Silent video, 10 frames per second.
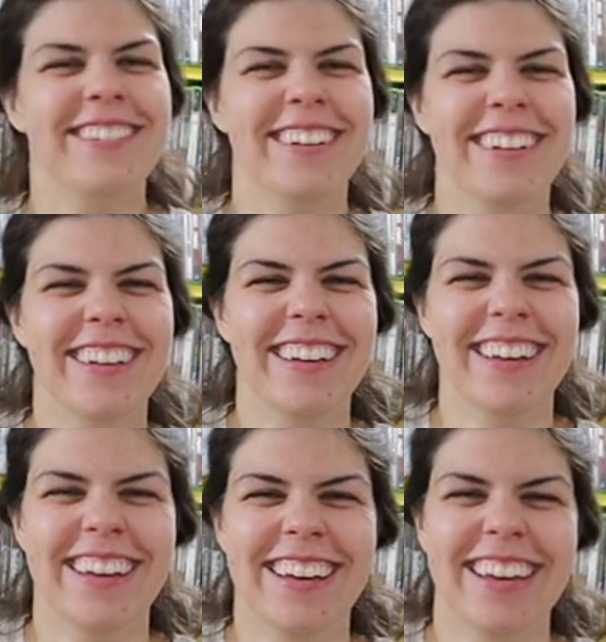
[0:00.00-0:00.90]

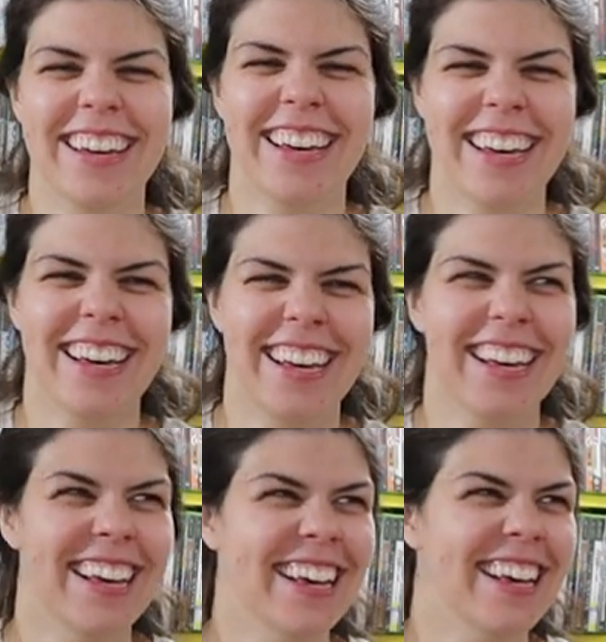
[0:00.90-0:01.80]

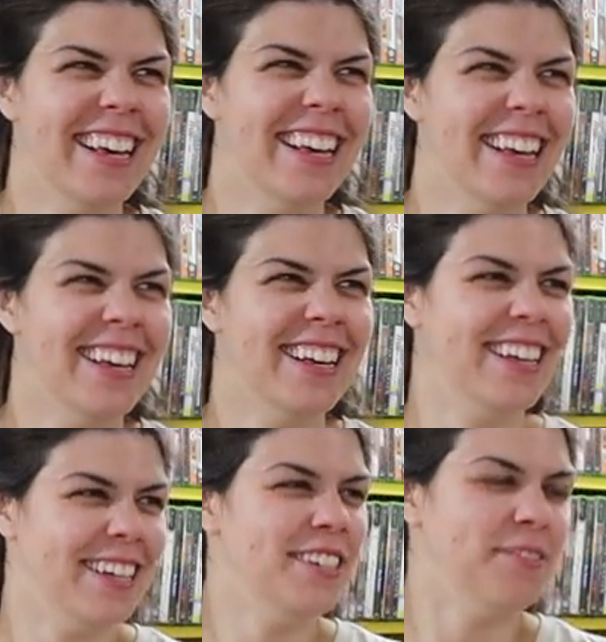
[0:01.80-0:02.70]

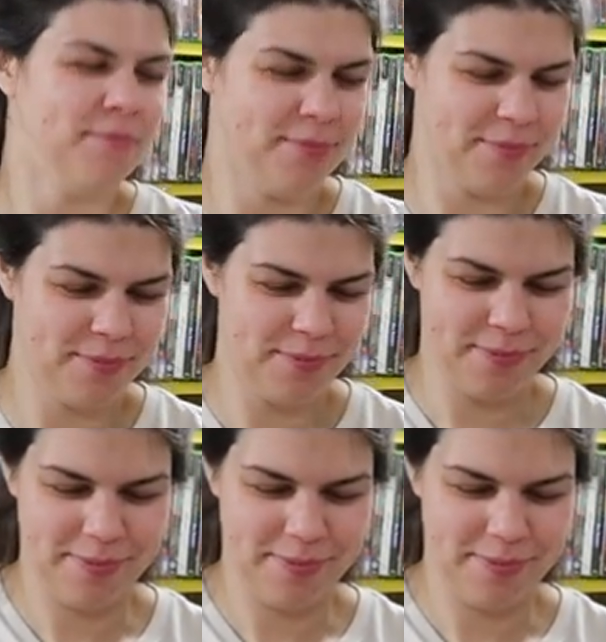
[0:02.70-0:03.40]
(not speaking)